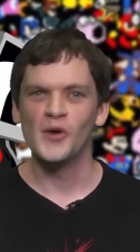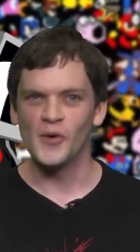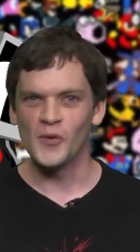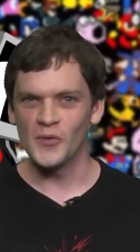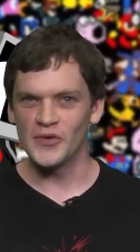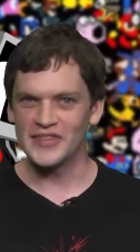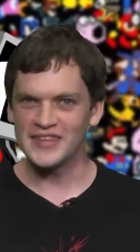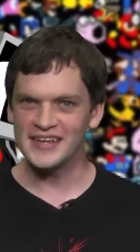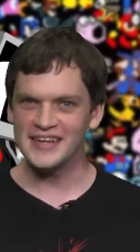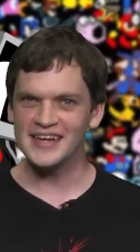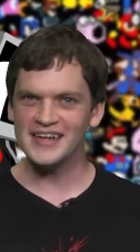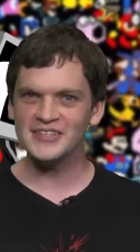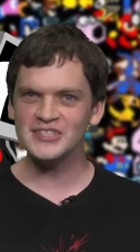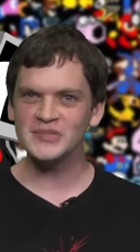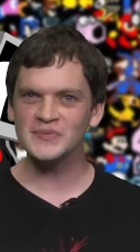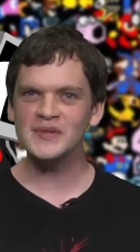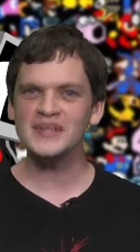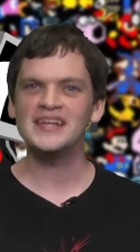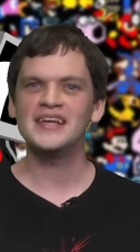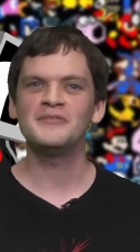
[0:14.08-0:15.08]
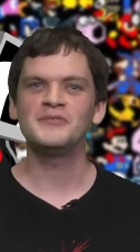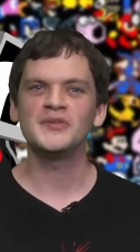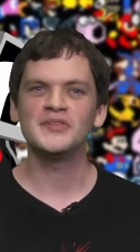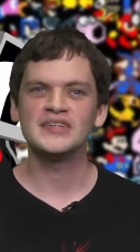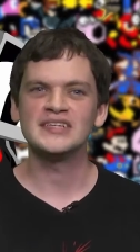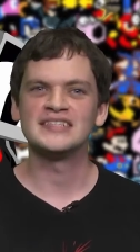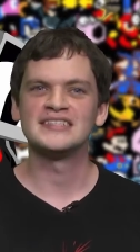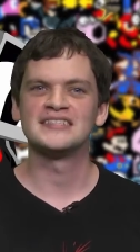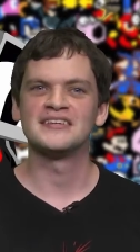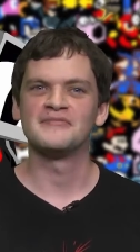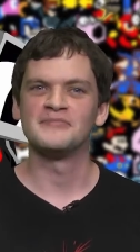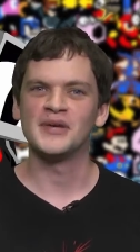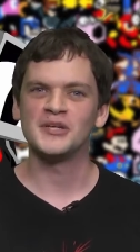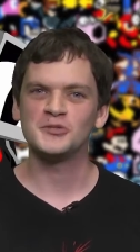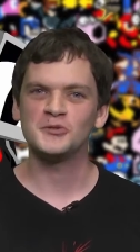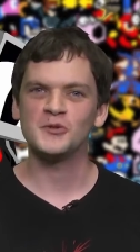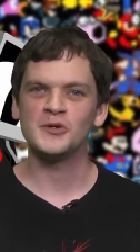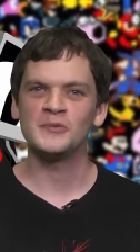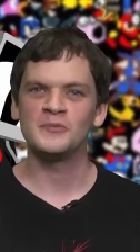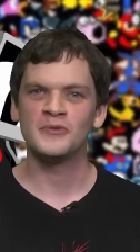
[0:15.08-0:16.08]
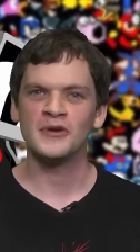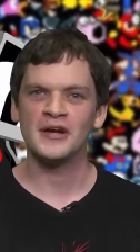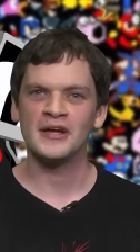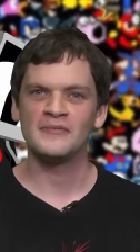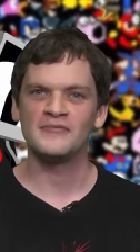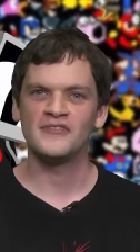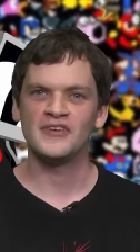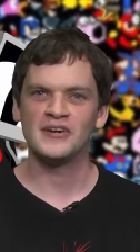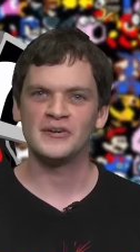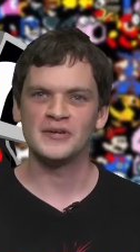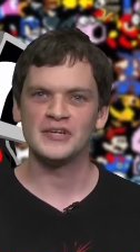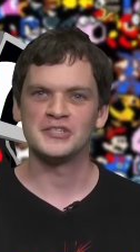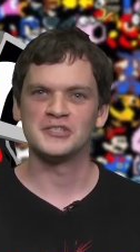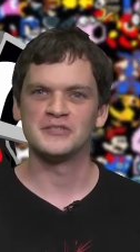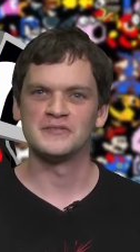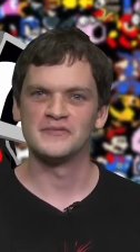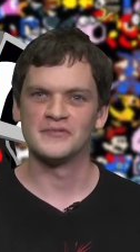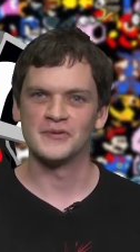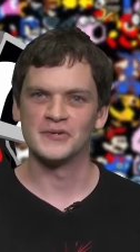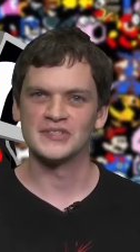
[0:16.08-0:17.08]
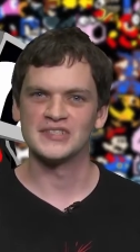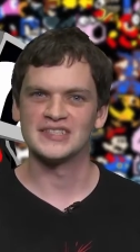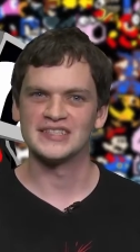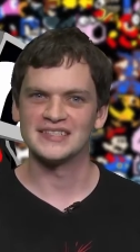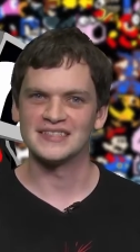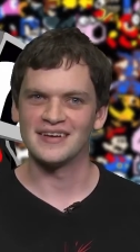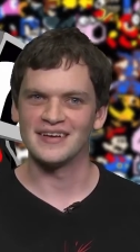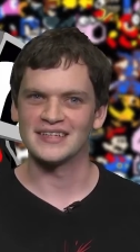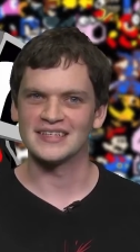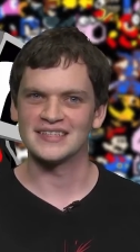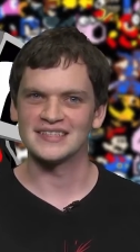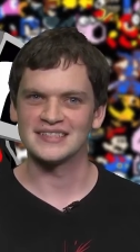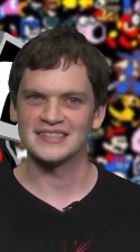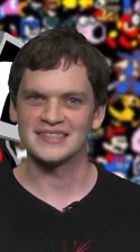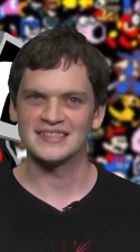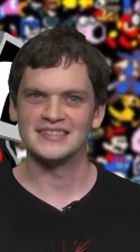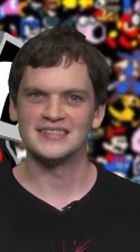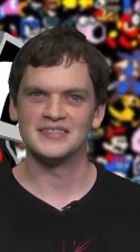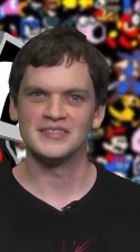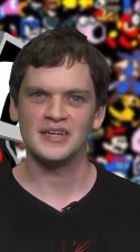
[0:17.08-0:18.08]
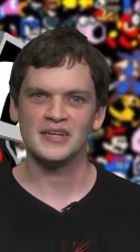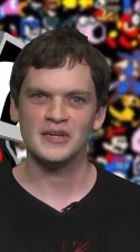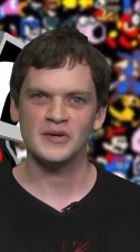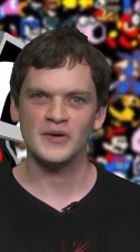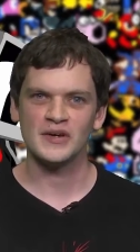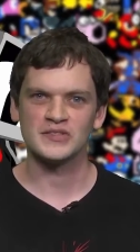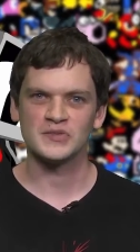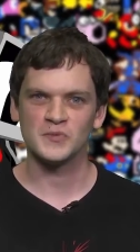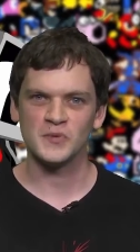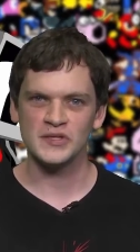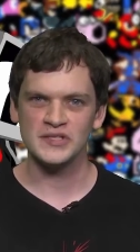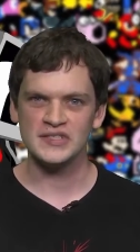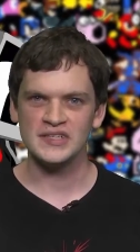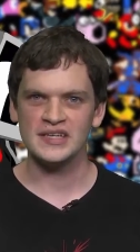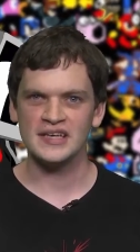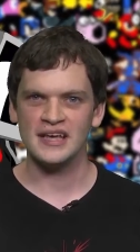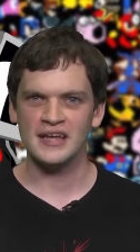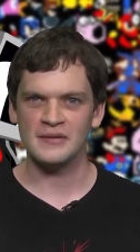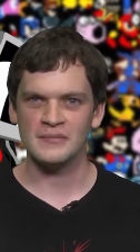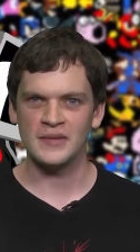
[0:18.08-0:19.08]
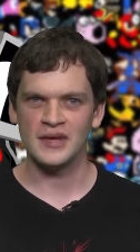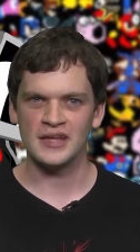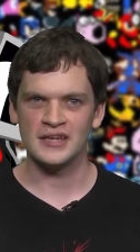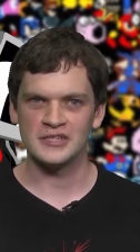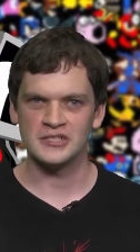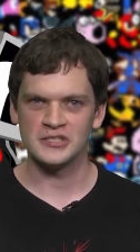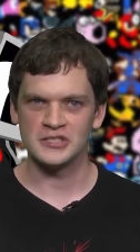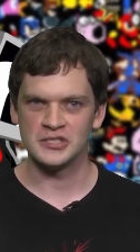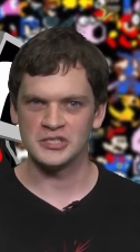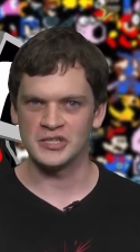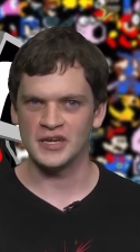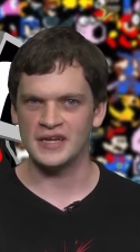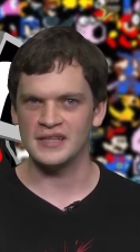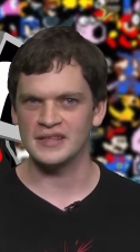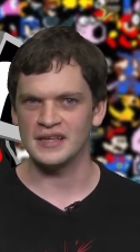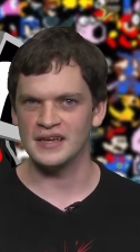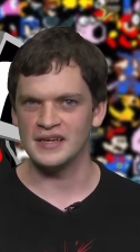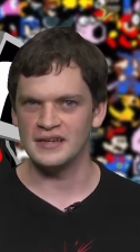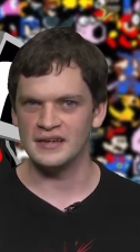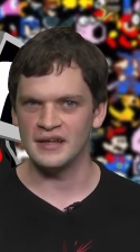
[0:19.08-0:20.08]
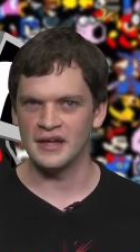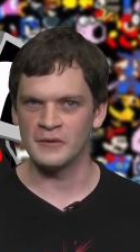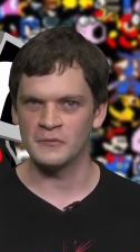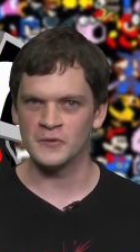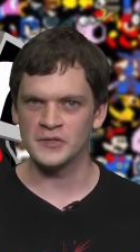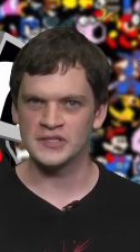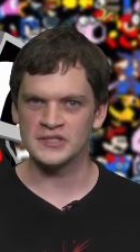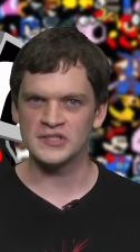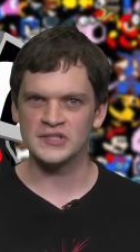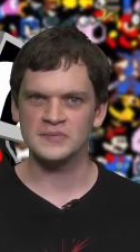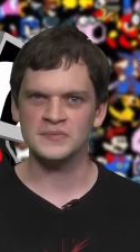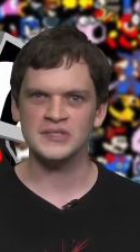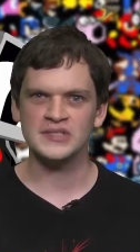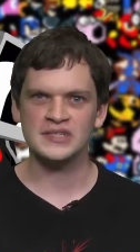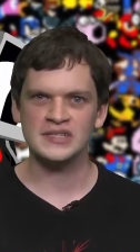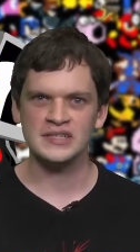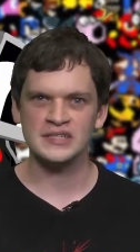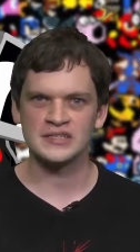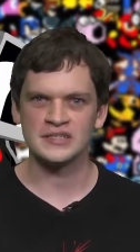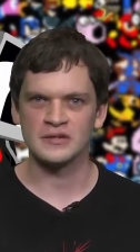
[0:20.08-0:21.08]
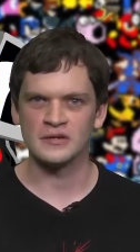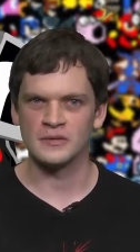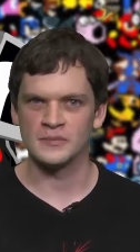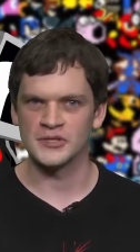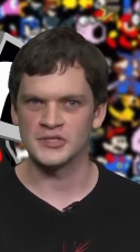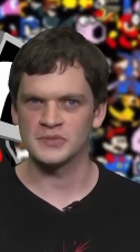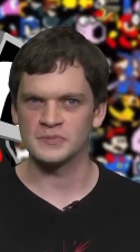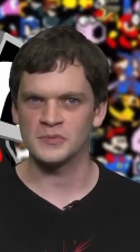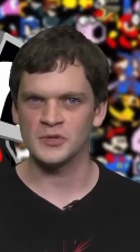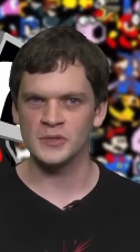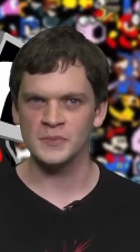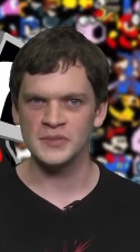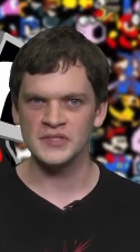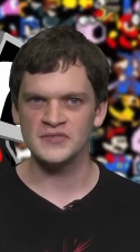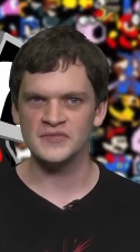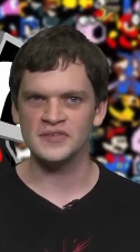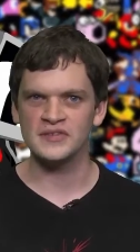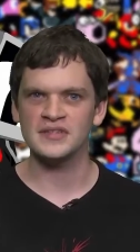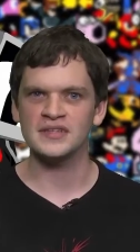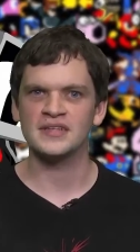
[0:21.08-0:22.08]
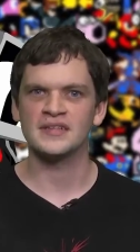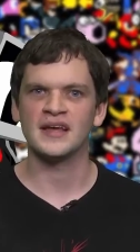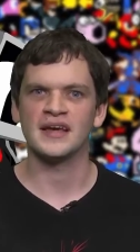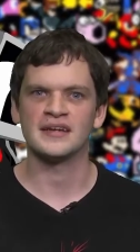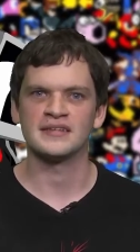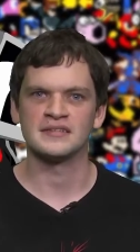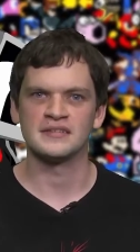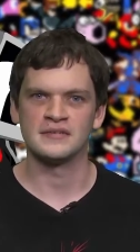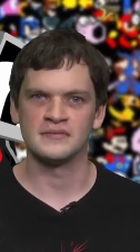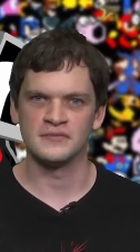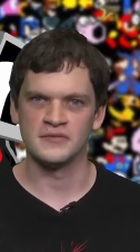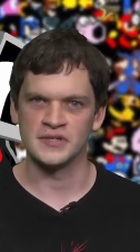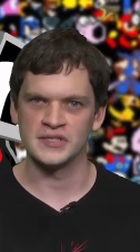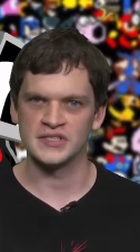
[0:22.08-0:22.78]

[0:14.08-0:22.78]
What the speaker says: With the announcement and release of Metroid Prime Federation Force this August, Nintendo has once again managed to shine light on what some see as an almost purposeful neglect of one